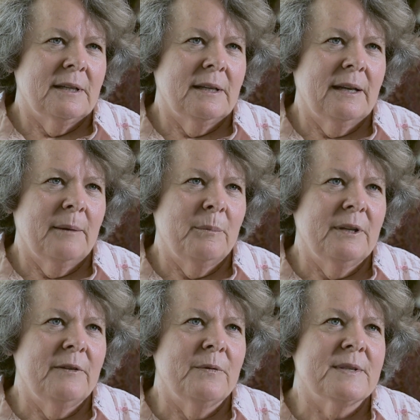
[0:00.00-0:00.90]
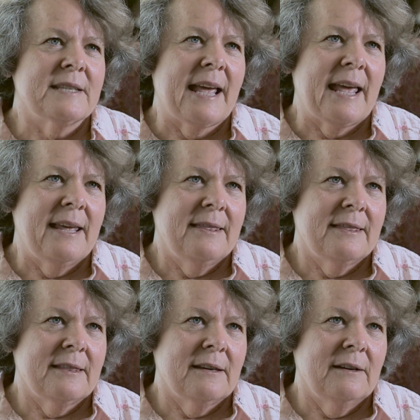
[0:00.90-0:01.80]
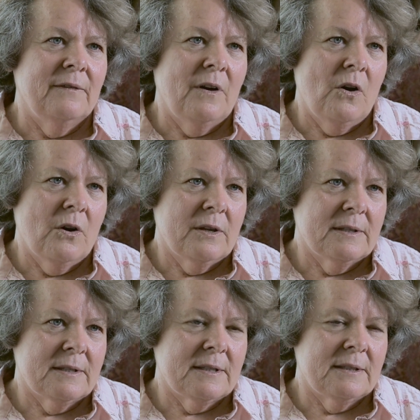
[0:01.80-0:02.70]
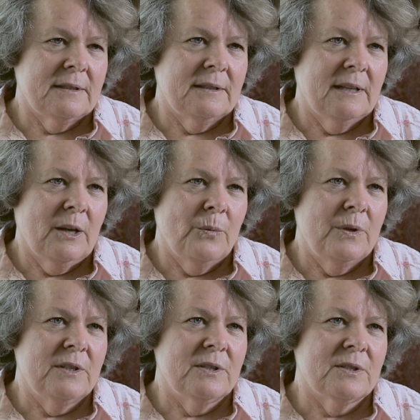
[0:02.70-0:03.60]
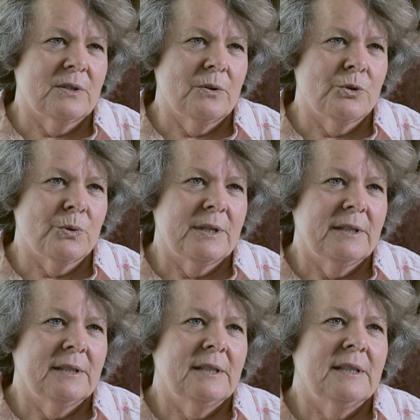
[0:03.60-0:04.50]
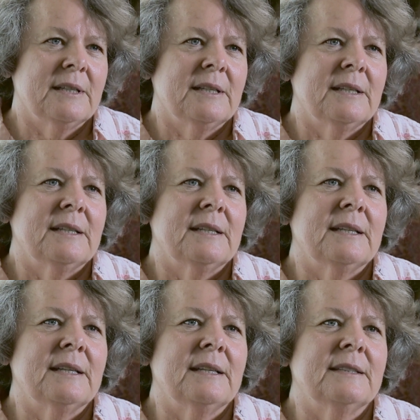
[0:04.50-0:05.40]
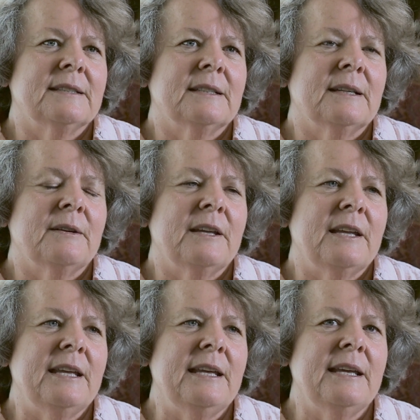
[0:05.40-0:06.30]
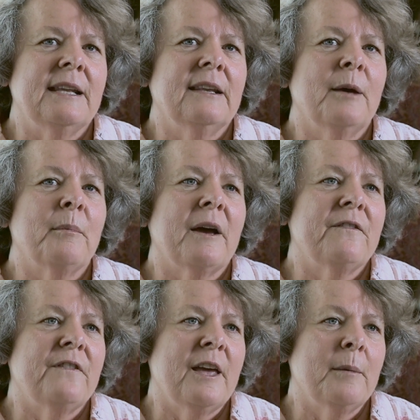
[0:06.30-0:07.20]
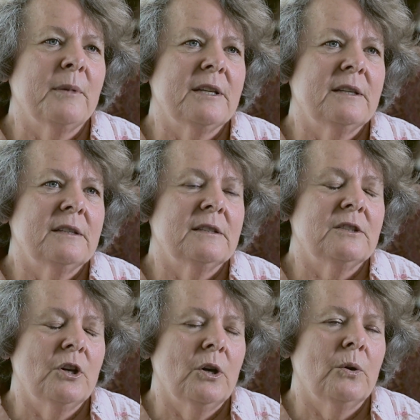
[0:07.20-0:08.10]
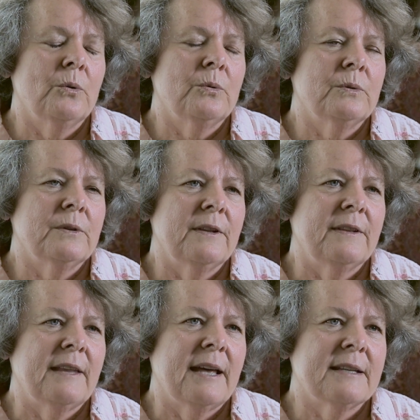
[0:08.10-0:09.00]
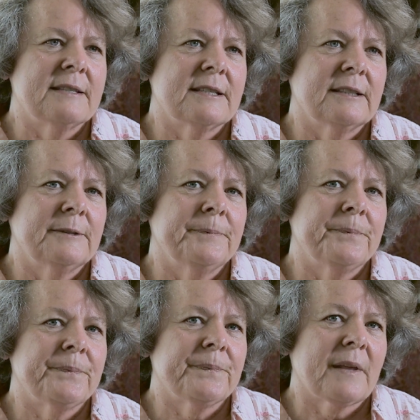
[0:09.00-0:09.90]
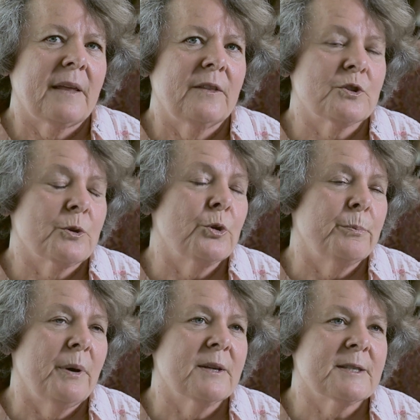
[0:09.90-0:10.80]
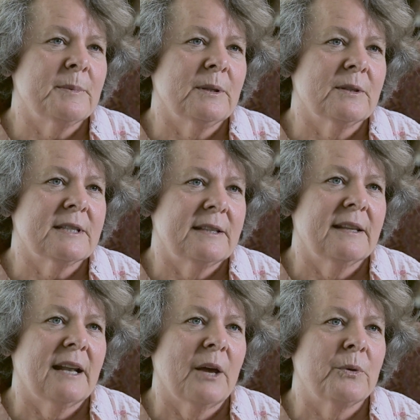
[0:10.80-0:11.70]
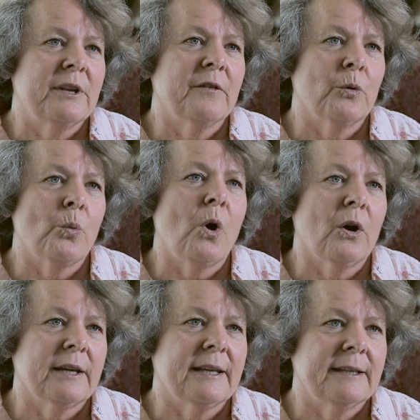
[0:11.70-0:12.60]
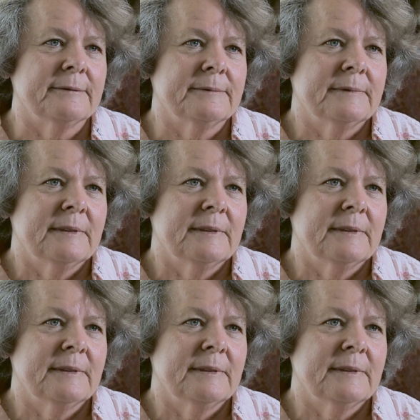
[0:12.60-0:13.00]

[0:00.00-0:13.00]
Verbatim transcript: and I believe it was the 8th of August that I went into surgery. And he had let my family know that um, there's a good possibility that I would never walk again